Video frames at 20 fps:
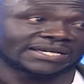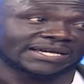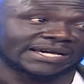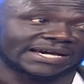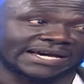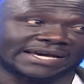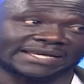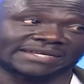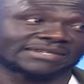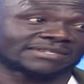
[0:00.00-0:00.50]

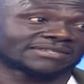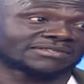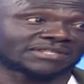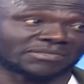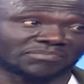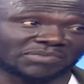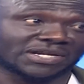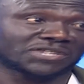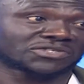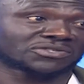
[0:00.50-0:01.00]
And the
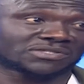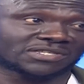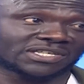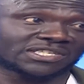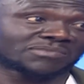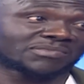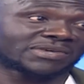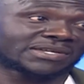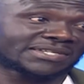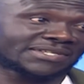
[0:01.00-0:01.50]
parachute
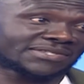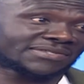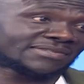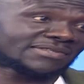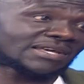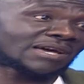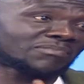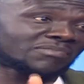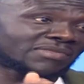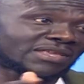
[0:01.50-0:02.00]
regiment is
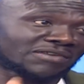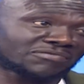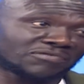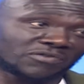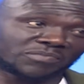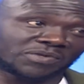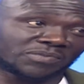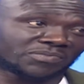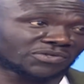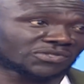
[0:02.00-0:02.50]
up there for
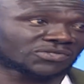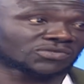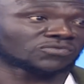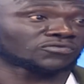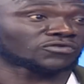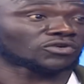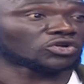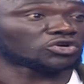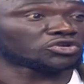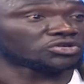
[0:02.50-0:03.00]
people to
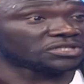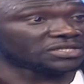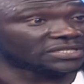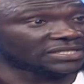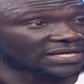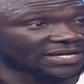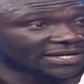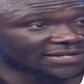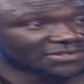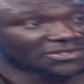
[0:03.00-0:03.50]

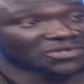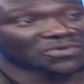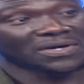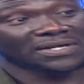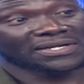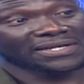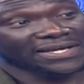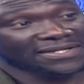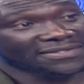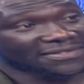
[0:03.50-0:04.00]
volunteer. No one
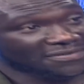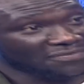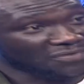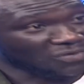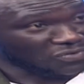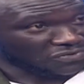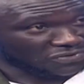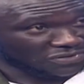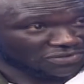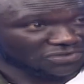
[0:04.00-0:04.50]
gets
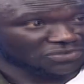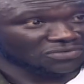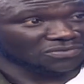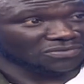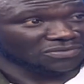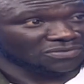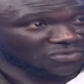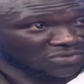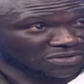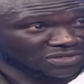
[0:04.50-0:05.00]
forced to
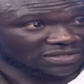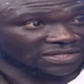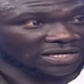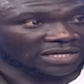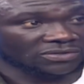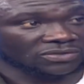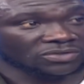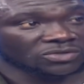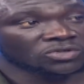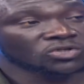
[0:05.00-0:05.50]
go in there.
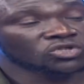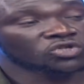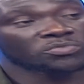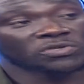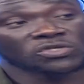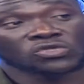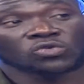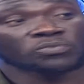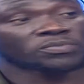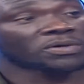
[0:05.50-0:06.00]
So you got to be
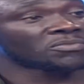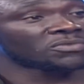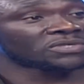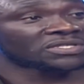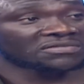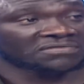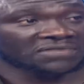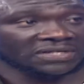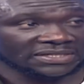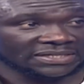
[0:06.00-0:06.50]
super
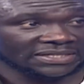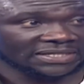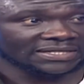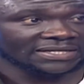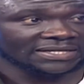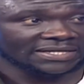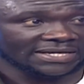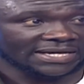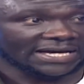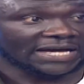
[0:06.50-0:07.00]
motivated
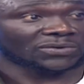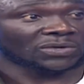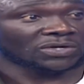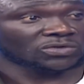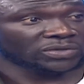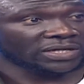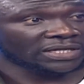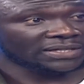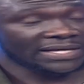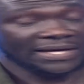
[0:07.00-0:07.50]
and want to
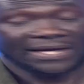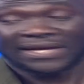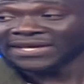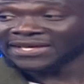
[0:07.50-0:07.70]
get there.